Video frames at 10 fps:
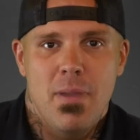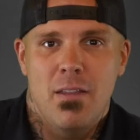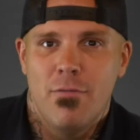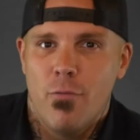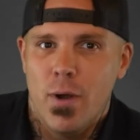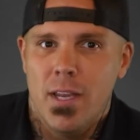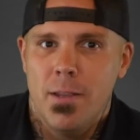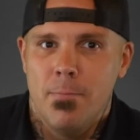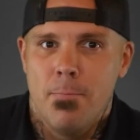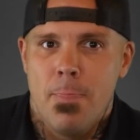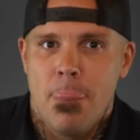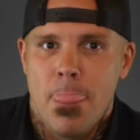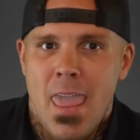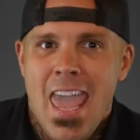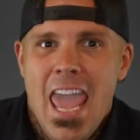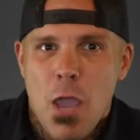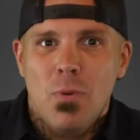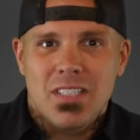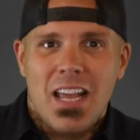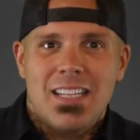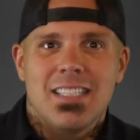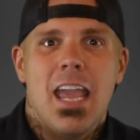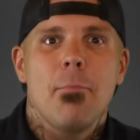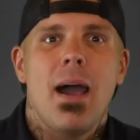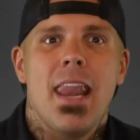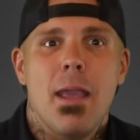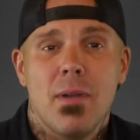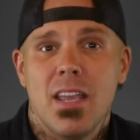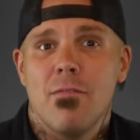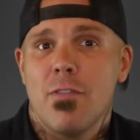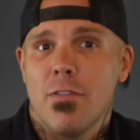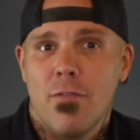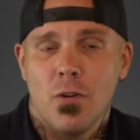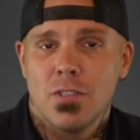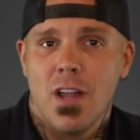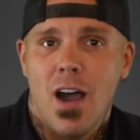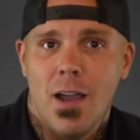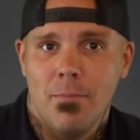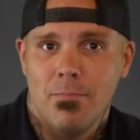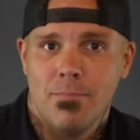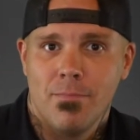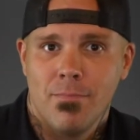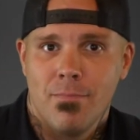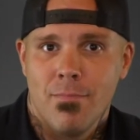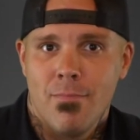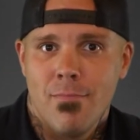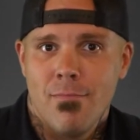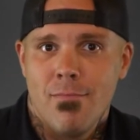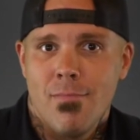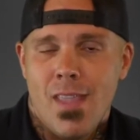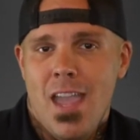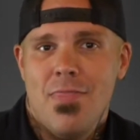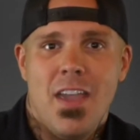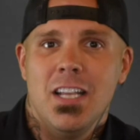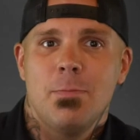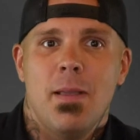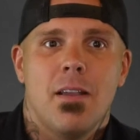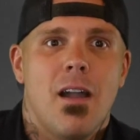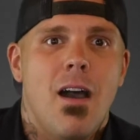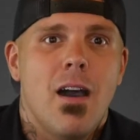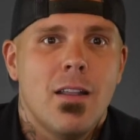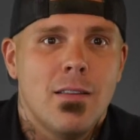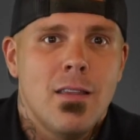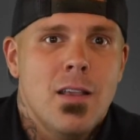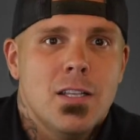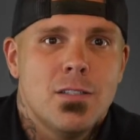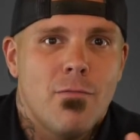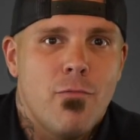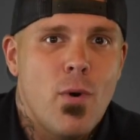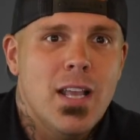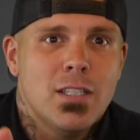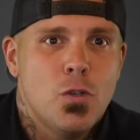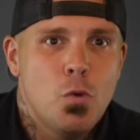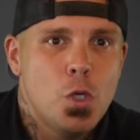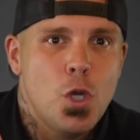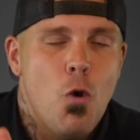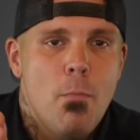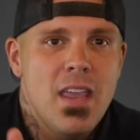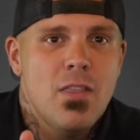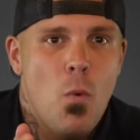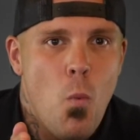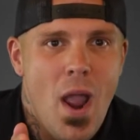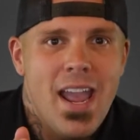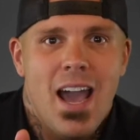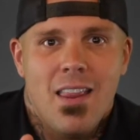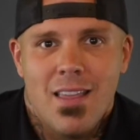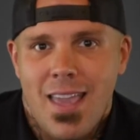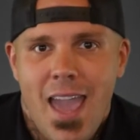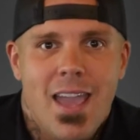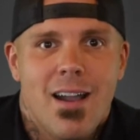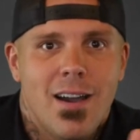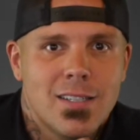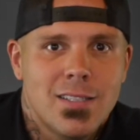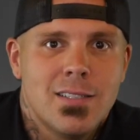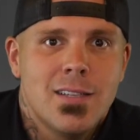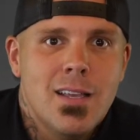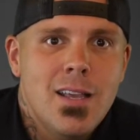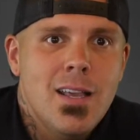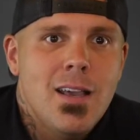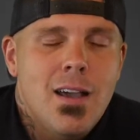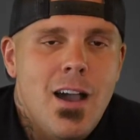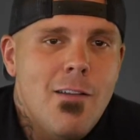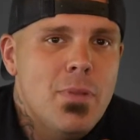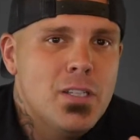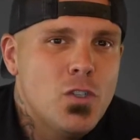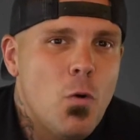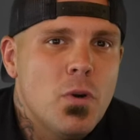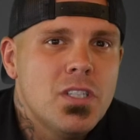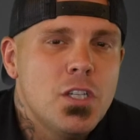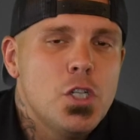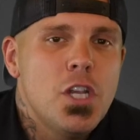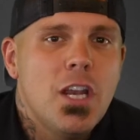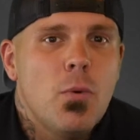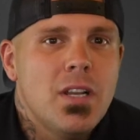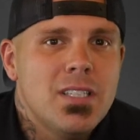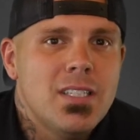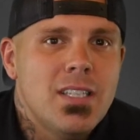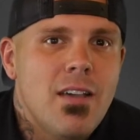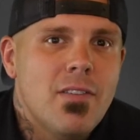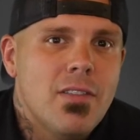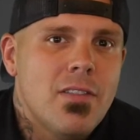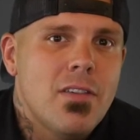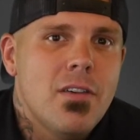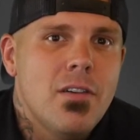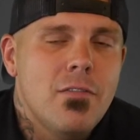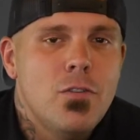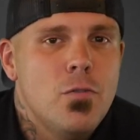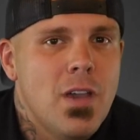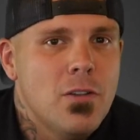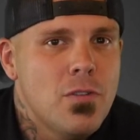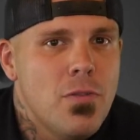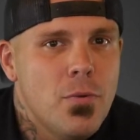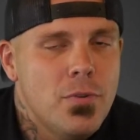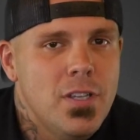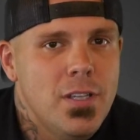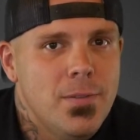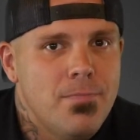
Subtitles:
being free. It was like saying my name again for the first time. And thanks be to God and some friends who showed me the way out of the chaos. I've been sober since January 7th of 2013.